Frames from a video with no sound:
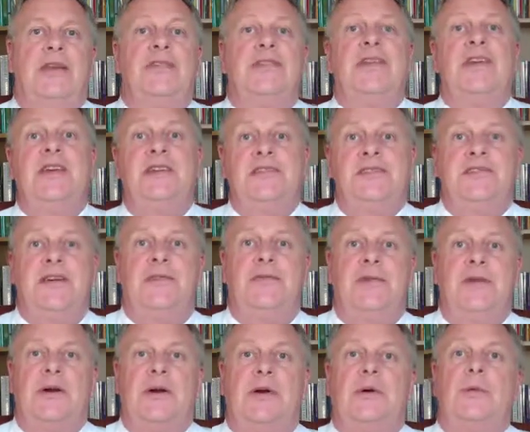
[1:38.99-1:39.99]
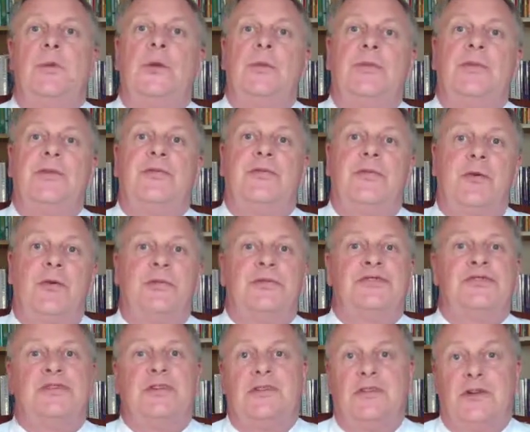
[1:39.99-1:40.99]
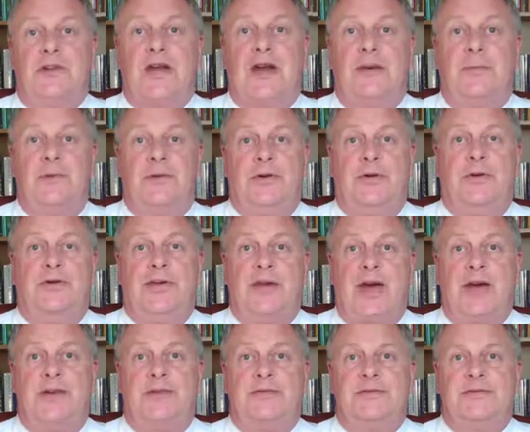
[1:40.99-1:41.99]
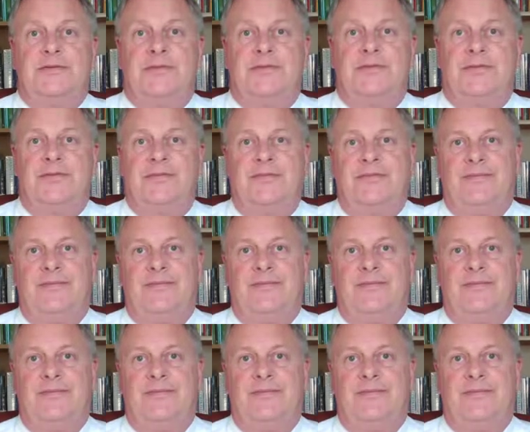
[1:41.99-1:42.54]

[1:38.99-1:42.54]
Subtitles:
the interviewer will be forced to look up your nose.